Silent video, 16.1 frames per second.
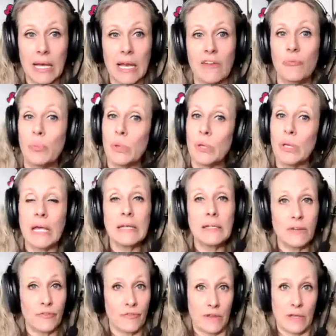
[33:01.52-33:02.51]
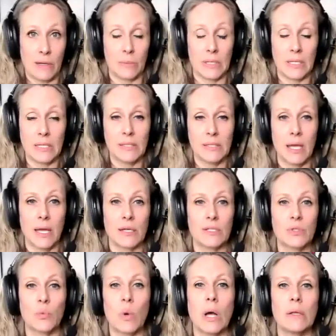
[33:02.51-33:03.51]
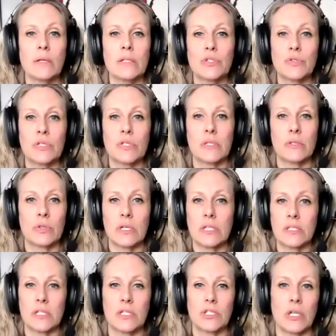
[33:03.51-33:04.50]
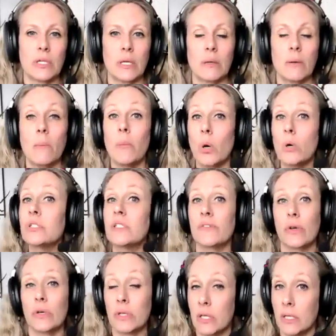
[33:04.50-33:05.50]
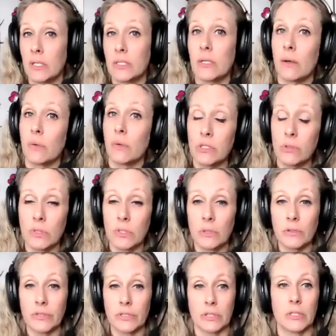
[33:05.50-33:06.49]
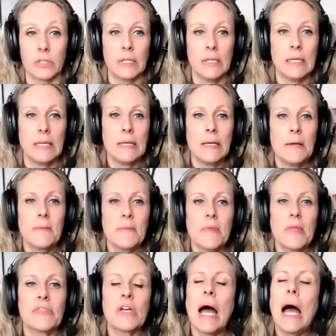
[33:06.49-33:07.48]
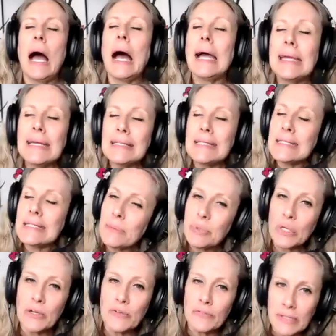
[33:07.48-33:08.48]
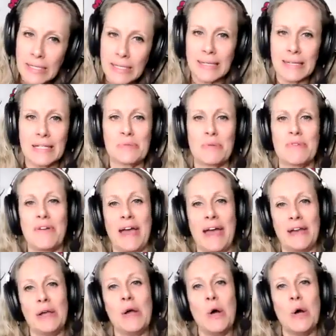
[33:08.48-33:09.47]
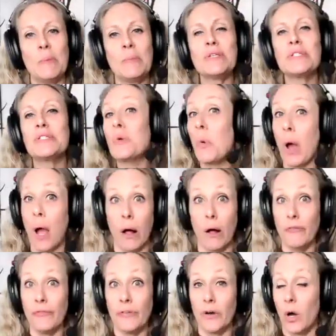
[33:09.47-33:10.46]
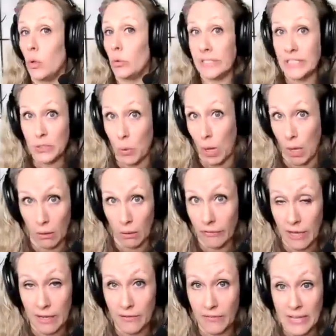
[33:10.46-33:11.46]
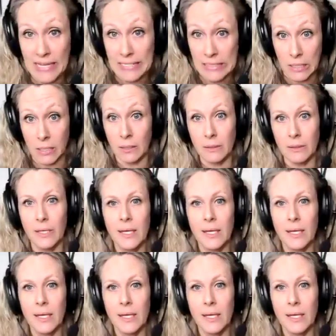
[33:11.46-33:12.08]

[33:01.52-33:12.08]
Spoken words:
I've blended families as well as transitioning most of our kids now into adulthood. The highest number of kids we've had at home is 12, only 12 out of 18.